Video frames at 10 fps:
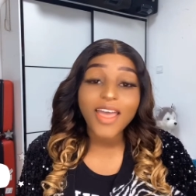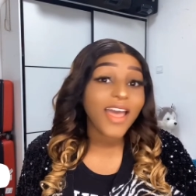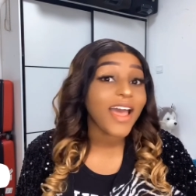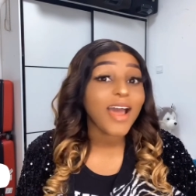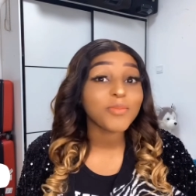
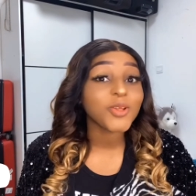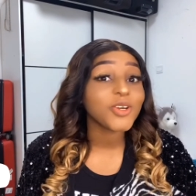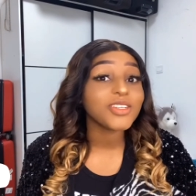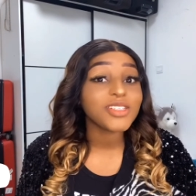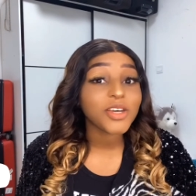I'm not
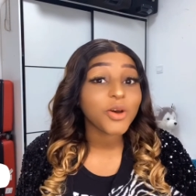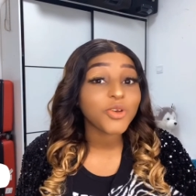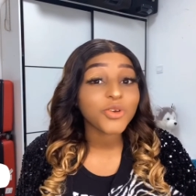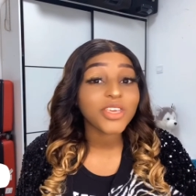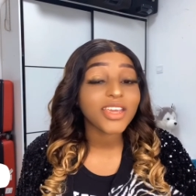gonna tell
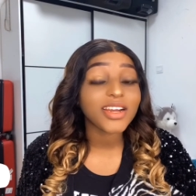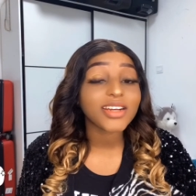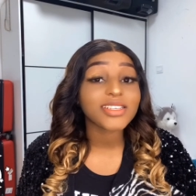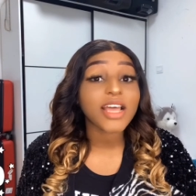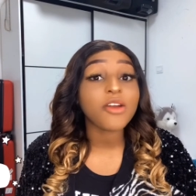you here
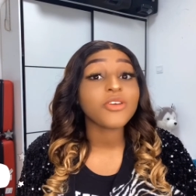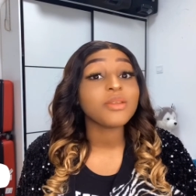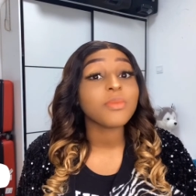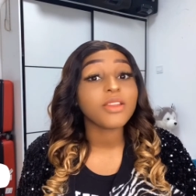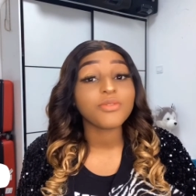because I already
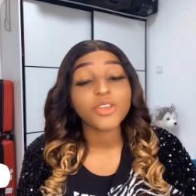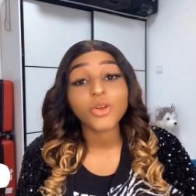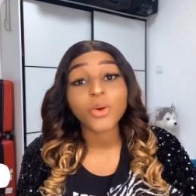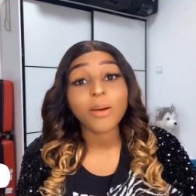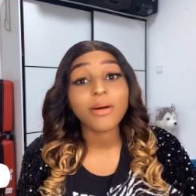made a
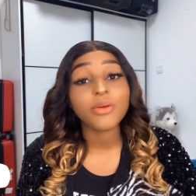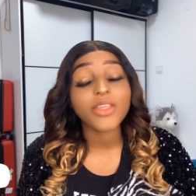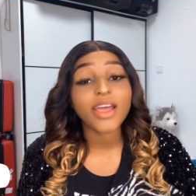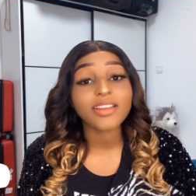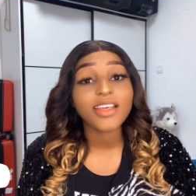video about
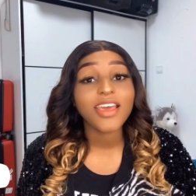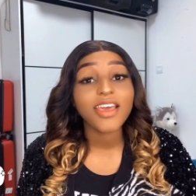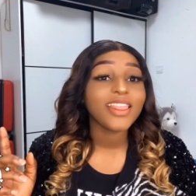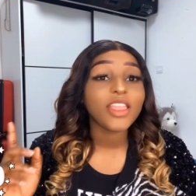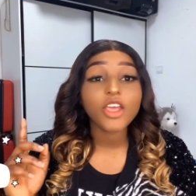that.
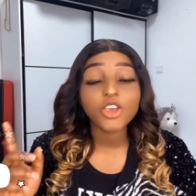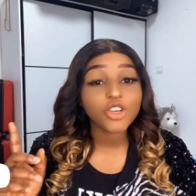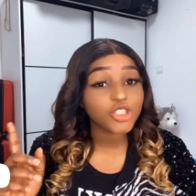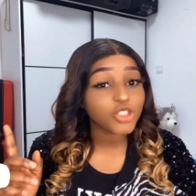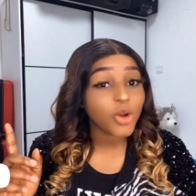Then you
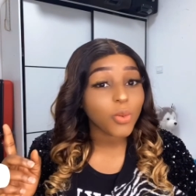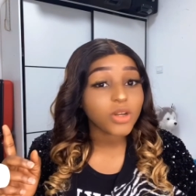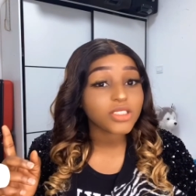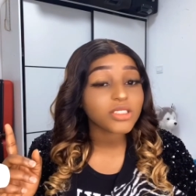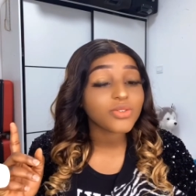should go
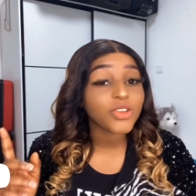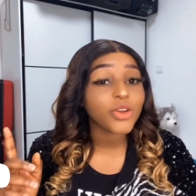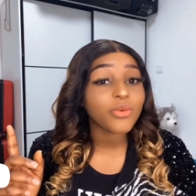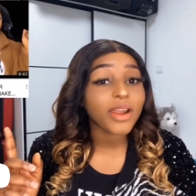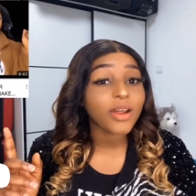watch this video
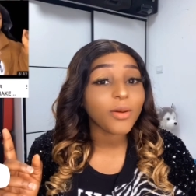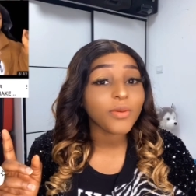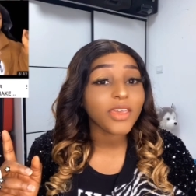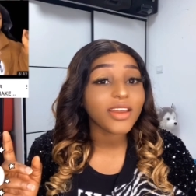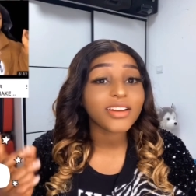right up
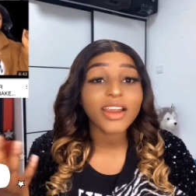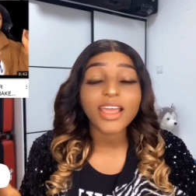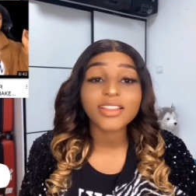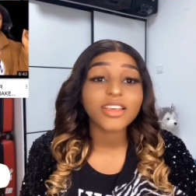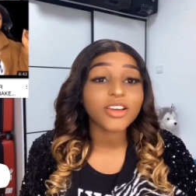here
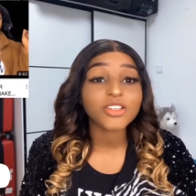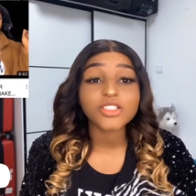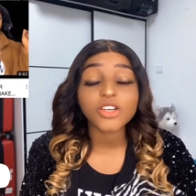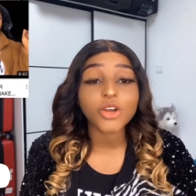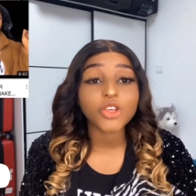and they're gonna
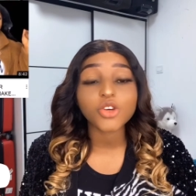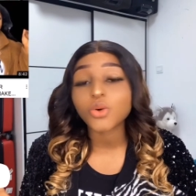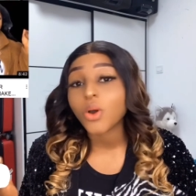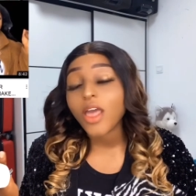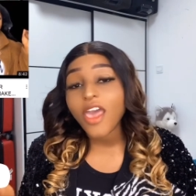tell you
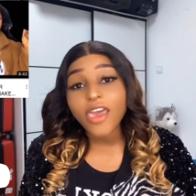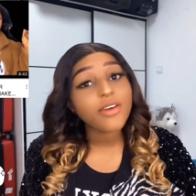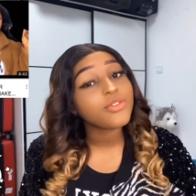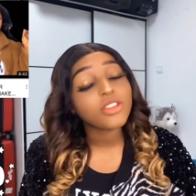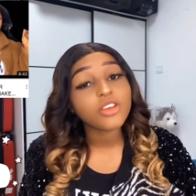
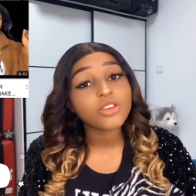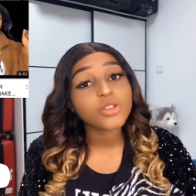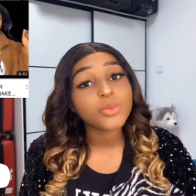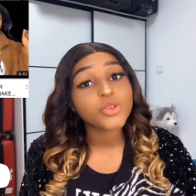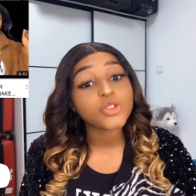everything you're
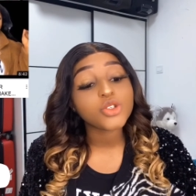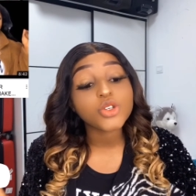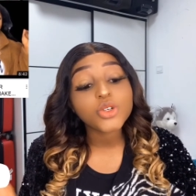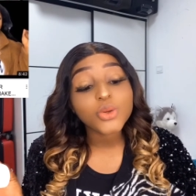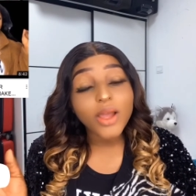supposed to
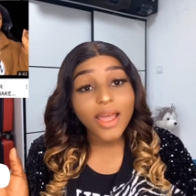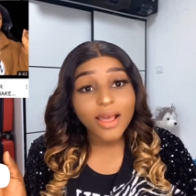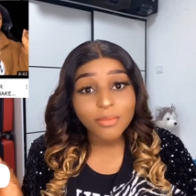do and